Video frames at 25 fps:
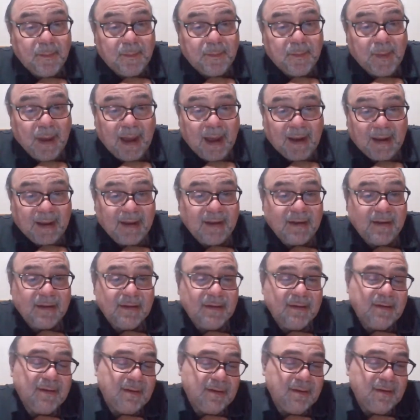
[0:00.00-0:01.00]
back
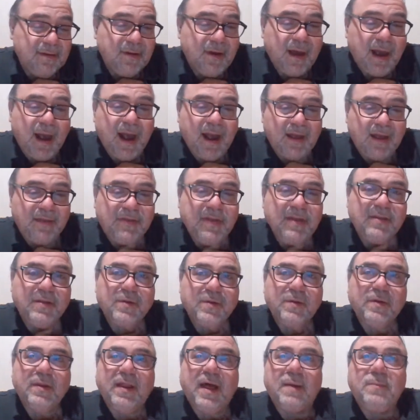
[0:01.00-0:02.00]
in, I think
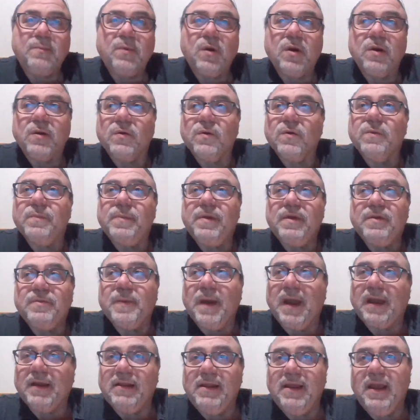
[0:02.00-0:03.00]
there were a lot more groupies
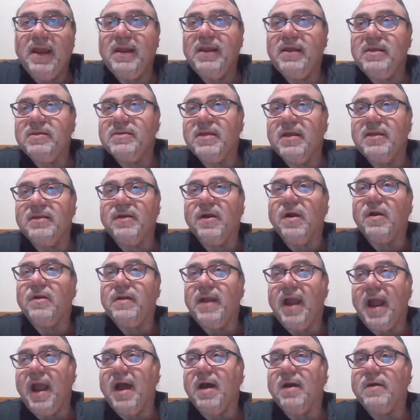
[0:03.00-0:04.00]
back in the 80s than there
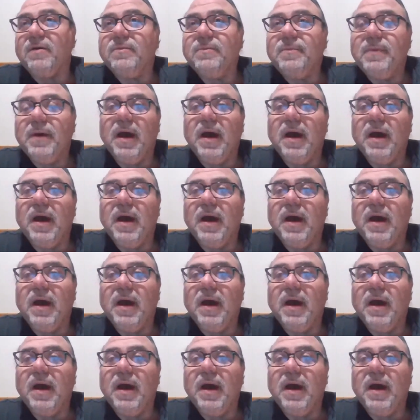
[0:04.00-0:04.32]
are now.